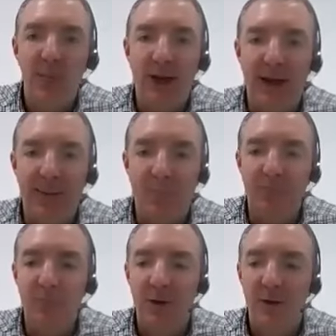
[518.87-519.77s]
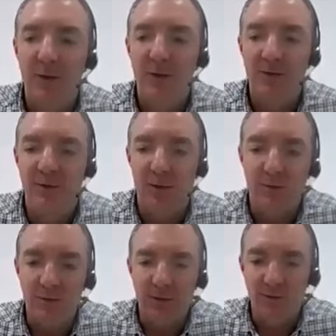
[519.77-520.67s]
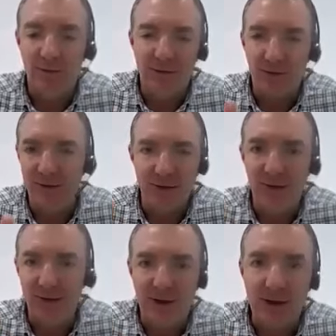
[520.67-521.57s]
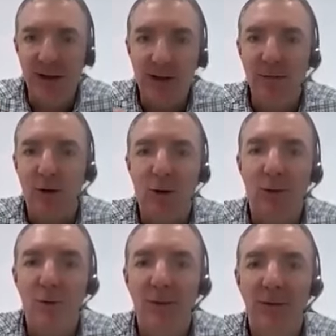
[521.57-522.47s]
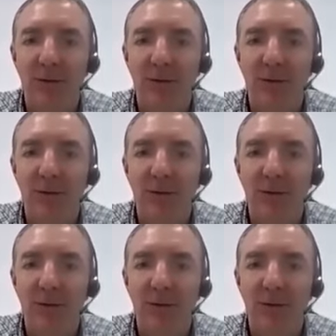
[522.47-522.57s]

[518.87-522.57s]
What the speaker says: So there's a clear role